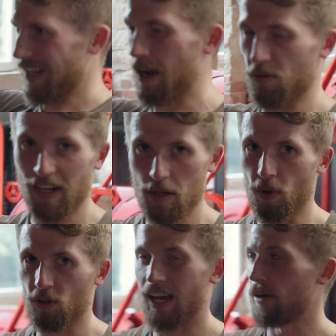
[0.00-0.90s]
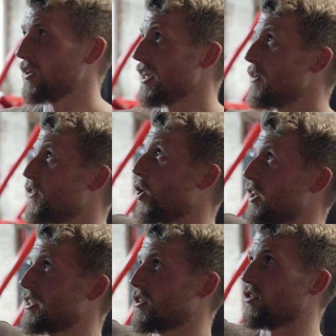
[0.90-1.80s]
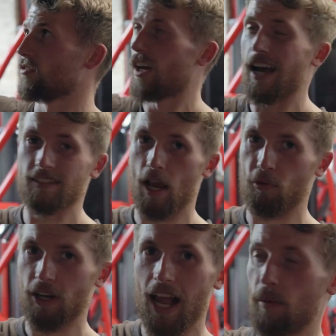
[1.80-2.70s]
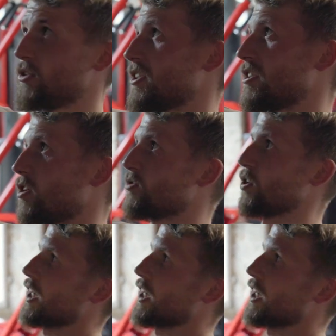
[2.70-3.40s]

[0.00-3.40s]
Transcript: Like with any pull down, even though this is on a separate cable system, so